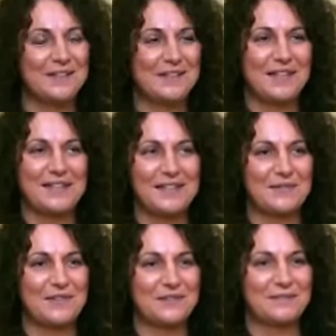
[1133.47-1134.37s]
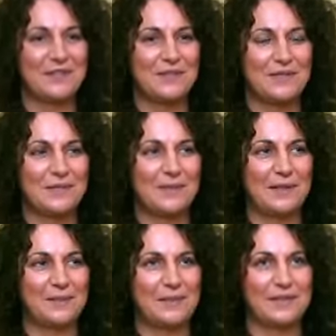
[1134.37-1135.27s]
the tests I'm not nervous
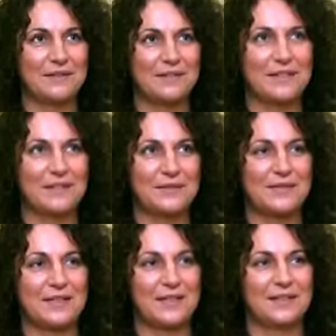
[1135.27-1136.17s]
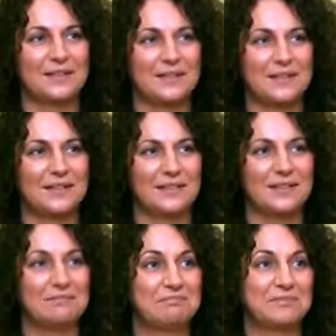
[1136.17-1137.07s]
about, but the results, yeah,
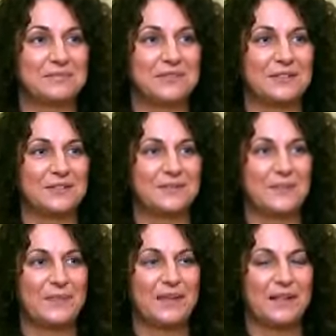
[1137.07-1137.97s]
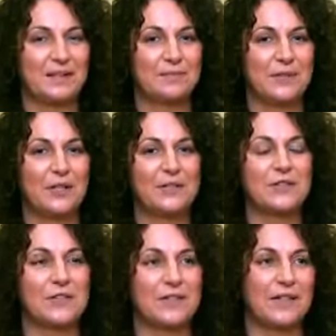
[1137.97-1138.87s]
I'm
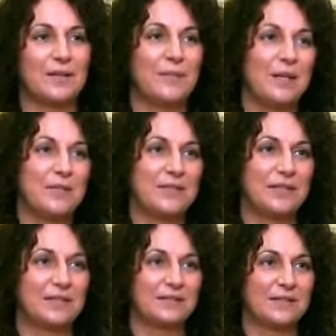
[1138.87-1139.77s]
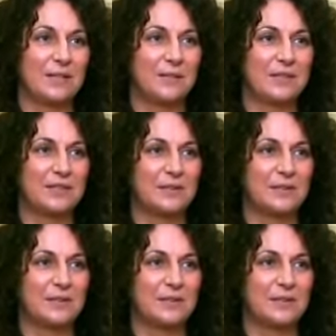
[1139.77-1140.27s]
conscious that I may be doing damage to